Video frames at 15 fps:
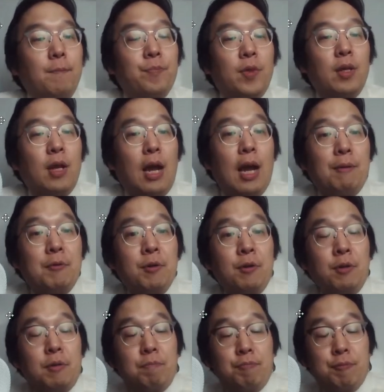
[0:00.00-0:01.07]
I'm going to
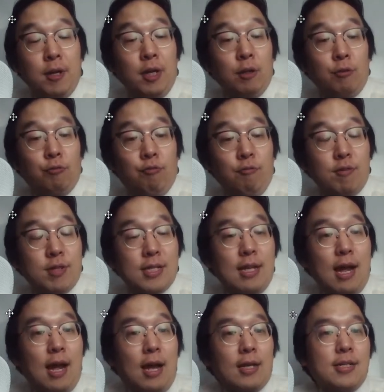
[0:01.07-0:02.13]
bring two
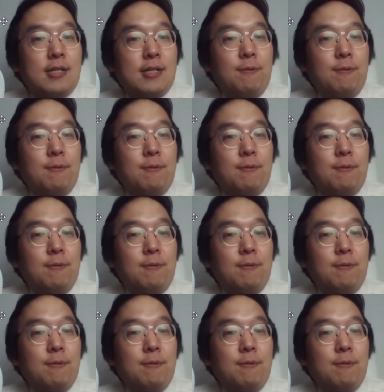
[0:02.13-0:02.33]
stocks.